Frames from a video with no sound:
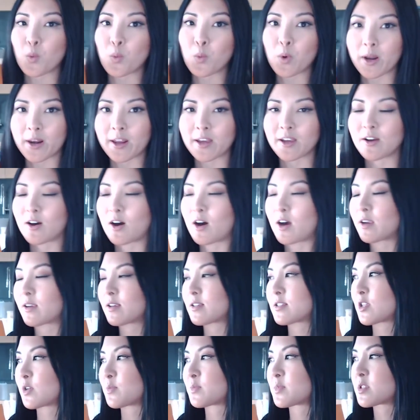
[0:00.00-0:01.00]
what I got
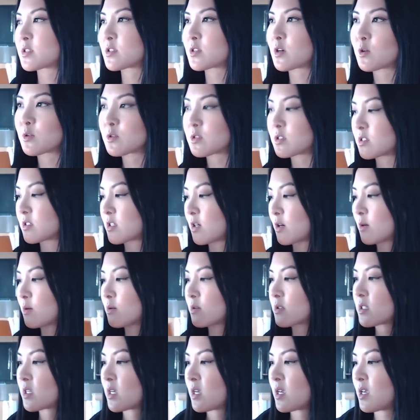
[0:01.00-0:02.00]
because I'm so
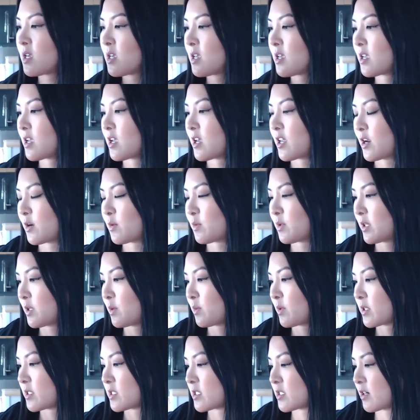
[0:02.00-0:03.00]
stoked and I
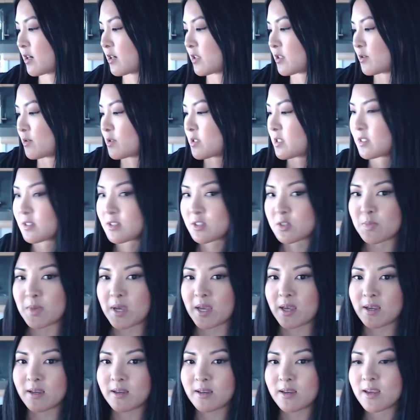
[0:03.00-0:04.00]
really want to start using this
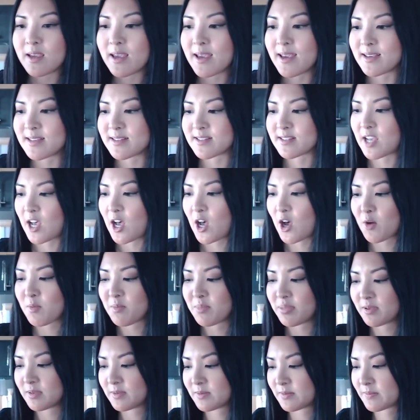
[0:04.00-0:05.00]
bag
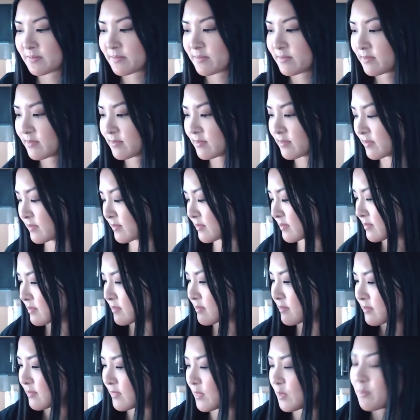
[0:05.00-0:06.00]
ASAP.
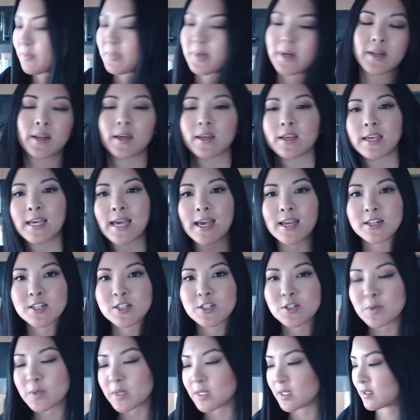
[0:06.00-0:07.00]
But I
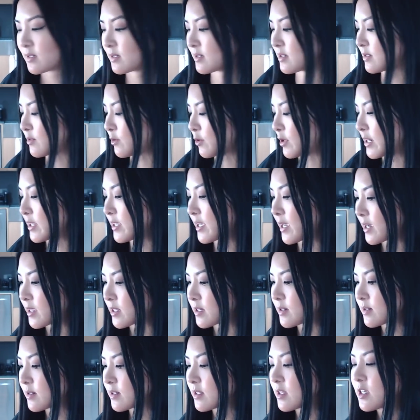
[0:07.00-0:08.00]
can't do it, or I
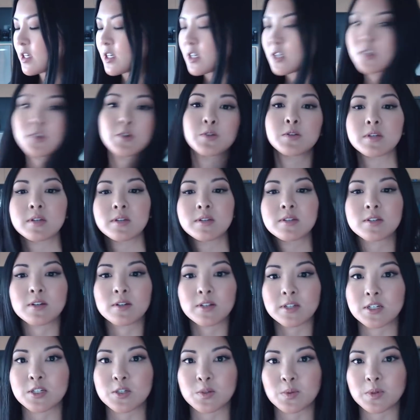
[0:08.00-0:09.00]
can't use it
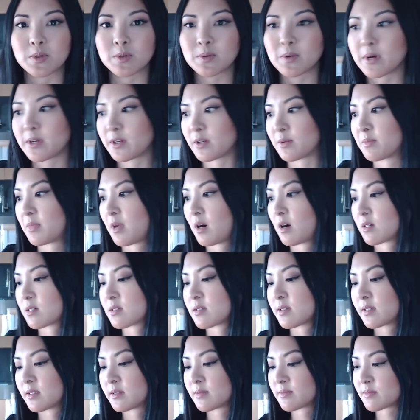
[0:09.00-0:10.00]
until I do an
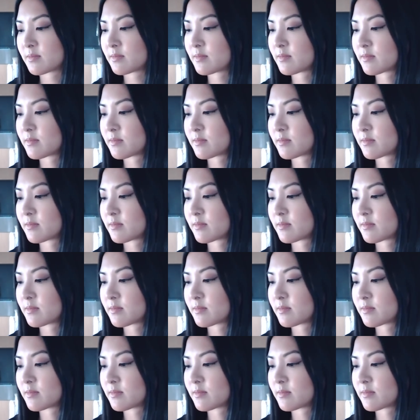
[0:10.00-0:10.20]
unboxing.